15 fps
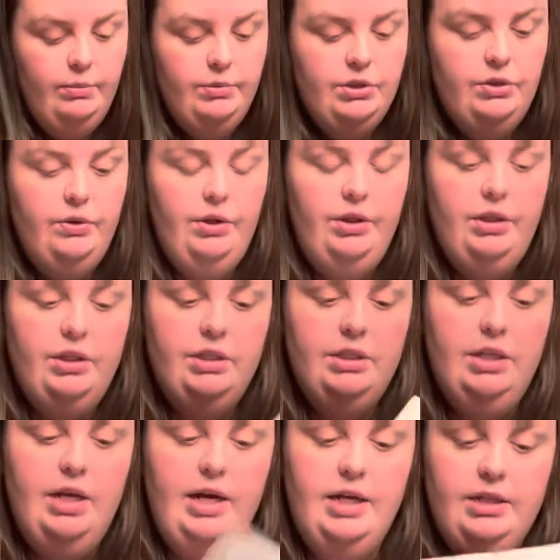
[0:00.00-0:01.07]
so on this
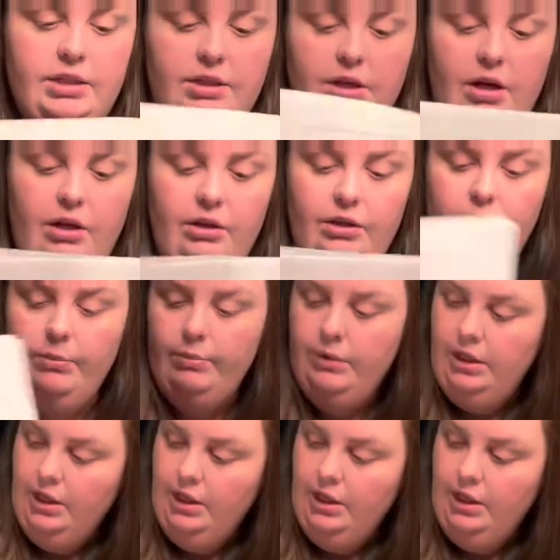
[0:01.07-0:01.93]
last column